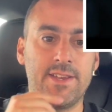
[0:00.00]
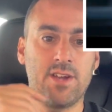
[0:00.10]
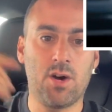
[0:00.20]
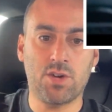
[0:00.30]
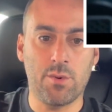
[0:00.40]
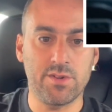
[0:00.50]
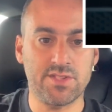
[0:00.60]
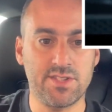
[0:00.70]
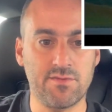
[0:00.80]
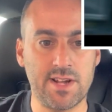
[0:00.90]
and I'll go on
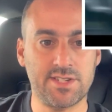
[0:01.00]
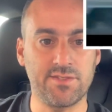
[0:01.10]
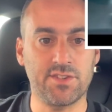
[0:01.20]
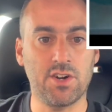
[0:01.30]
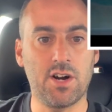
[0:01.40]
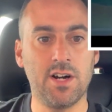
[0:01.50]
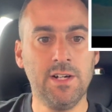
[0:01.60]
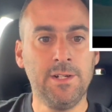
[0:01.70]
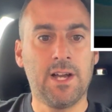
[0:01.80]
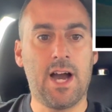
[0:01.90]
to the rest of the car.
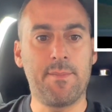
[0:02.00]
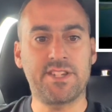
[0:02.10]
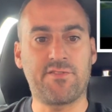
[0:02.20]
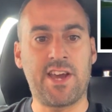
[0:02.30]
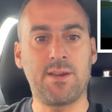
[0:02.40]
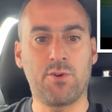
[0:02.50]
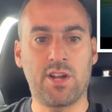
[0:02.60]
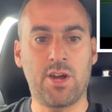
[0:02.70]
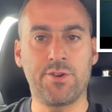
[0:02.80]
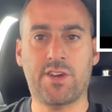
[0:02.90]
It's available in a load of